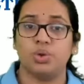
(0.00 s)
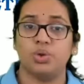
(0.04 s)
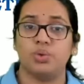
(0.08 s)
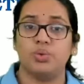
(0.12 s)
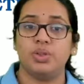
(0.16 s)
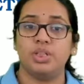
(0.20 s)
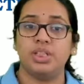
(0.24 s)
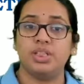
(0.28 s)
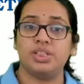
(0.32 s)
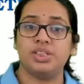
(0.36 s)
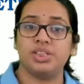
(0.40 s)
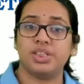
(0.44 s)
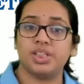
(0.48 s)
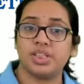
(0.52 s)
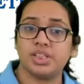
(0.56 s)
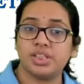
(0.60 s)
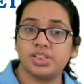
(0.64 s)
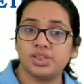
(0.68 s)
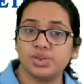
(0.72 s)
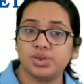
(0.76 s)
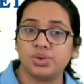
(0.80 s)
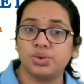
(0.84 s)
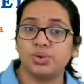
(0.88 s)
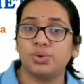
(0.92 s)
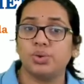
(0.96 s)
we'll
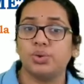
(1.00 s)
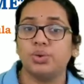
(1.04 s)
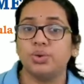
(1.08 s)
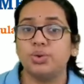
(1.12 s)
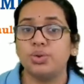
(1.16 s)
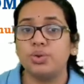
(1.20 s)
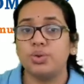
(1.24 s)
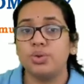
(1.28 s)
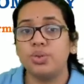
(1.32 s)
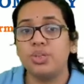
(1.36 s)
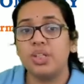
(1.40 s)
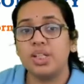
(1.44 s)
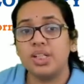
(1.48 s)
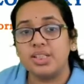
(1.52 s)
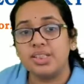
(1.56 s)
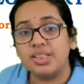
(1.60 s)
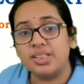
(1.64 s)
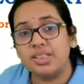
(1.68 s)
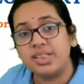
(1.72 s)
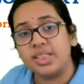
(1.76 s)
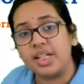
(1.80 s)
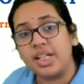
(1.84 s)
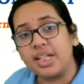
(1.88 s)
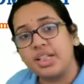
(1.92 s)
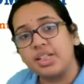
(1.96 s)
just go through the
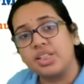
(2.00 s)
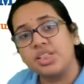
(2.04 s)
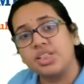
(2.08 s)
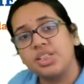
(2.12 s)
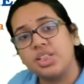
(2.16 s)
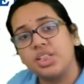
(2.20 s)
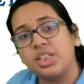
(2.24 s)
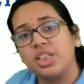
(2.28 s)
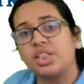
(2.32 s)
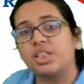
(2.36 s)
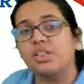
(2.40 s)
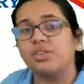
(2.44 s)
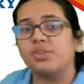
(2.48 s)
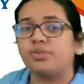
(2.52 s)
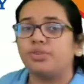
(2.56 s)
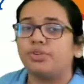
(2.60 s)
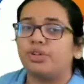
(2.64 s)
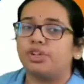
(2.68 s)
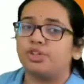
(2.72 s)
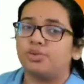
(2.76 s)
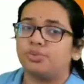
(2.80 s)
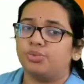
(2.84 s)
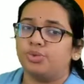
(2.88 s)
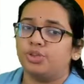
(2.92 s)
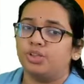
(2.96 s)
section
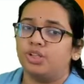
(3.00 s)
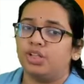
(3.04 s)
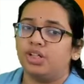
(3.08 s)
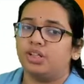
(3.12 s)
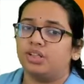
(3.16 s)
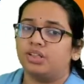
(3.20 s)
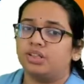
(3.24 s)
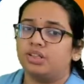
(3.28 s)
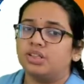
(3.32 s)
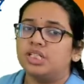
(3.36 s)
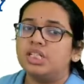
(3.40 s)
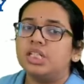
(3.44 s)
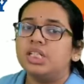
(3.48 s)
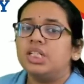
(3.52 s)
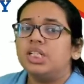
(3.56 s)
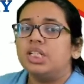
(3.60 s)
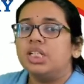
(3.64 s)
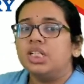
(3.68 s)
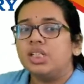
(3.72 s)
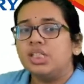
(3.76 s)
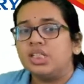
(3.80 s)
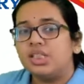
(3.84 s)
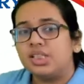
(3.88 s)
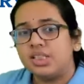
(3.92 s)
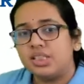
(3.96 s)
formula.
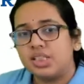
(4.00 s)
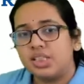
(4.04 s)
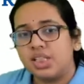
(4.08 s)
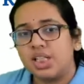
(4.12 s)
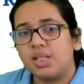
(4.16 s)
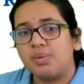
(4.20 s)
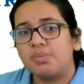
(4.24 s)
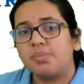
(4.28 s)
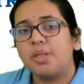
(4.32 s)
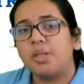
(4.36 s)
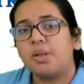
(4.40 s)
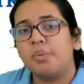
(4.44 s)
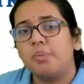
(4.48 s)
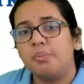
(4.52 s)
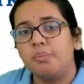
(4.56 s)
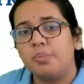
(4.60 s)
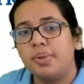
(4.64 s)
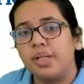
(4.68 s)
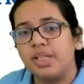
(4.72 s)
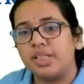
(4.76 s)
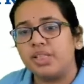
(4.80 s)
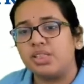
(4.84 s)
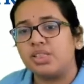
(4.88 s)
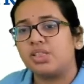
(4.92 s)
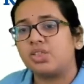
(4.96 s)
Sum
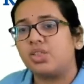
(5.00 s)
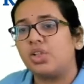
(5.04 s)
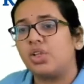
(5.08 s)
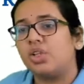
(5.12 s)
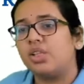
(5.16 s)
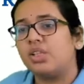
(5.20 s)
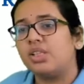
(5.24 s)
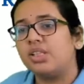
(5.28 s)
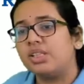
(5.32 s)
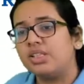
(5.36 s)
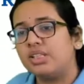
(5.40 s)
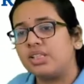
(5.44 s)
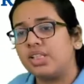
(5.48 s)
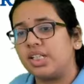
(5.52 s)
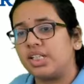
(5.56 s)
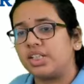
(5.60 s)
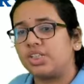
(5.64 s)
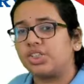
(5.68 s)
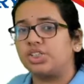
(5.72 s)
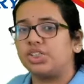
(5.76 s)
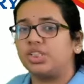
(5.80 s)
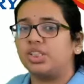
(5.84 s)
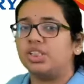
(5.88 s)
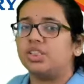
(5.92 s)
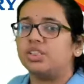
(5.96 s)
based on
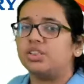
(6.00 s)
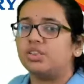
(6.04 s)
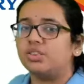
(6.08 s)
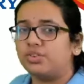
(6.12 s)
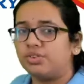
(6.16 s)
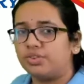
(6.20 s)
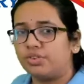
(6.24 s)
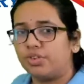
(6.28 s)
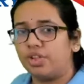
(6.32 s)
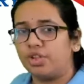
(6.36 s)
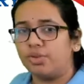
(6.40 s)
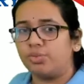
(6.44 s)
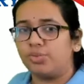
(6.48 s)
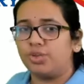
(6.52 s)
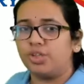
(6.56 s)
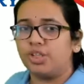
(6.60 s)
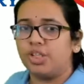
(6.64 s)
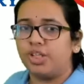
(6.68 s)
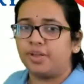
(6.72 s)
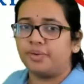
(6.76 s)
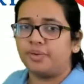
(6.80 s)
section formula.